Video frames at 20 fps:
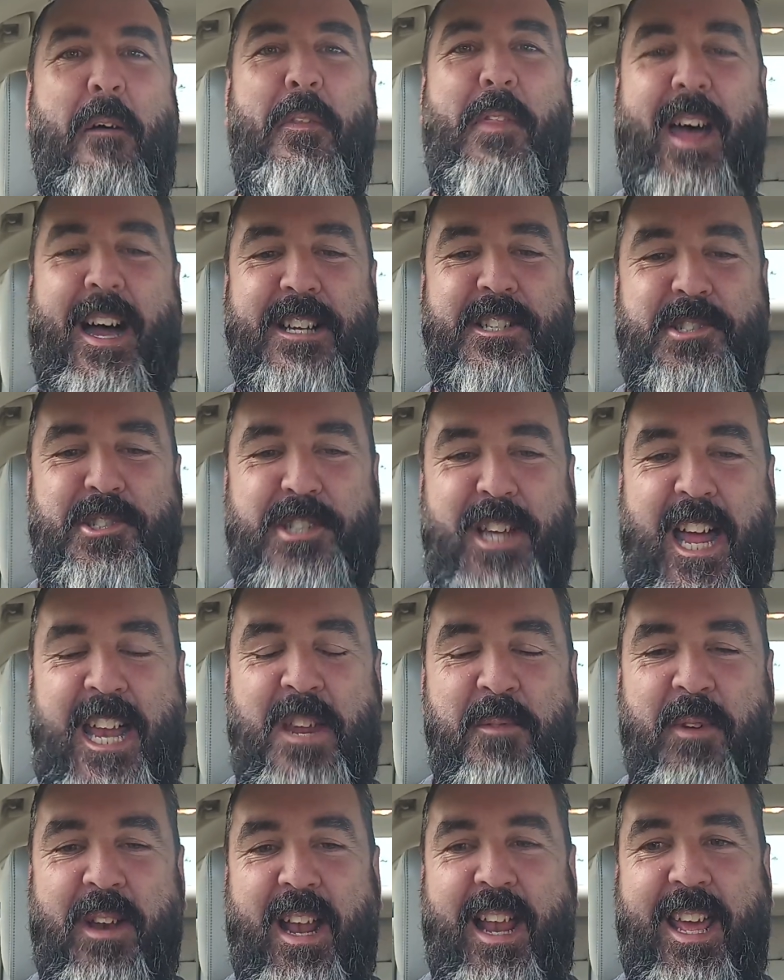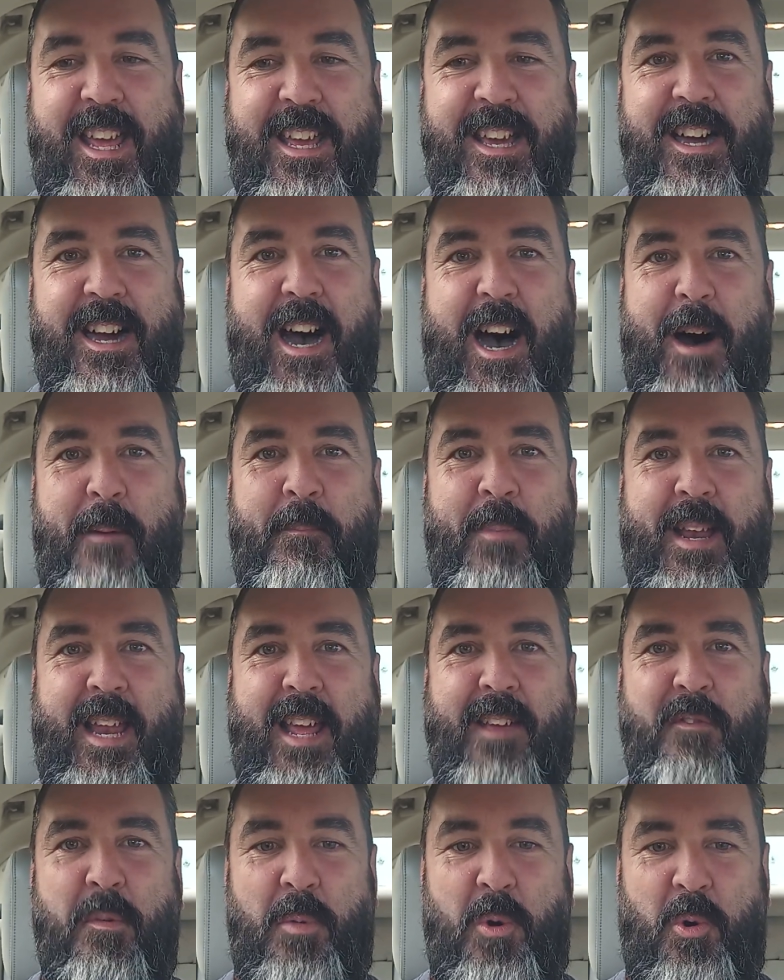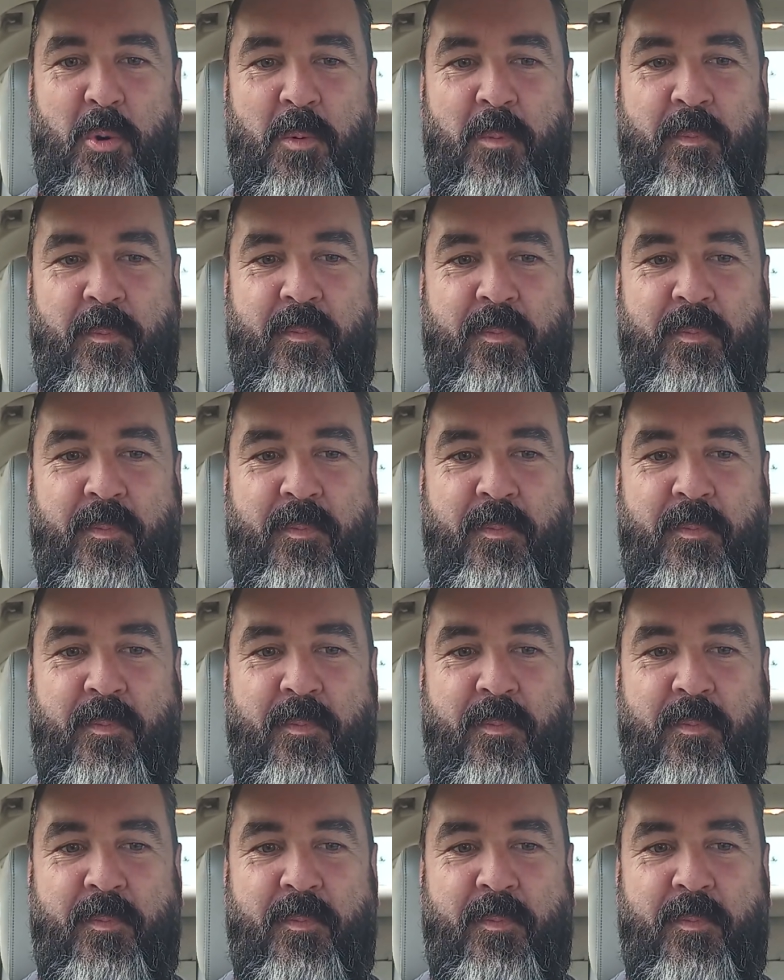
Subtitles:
That is genuinely unbelievable.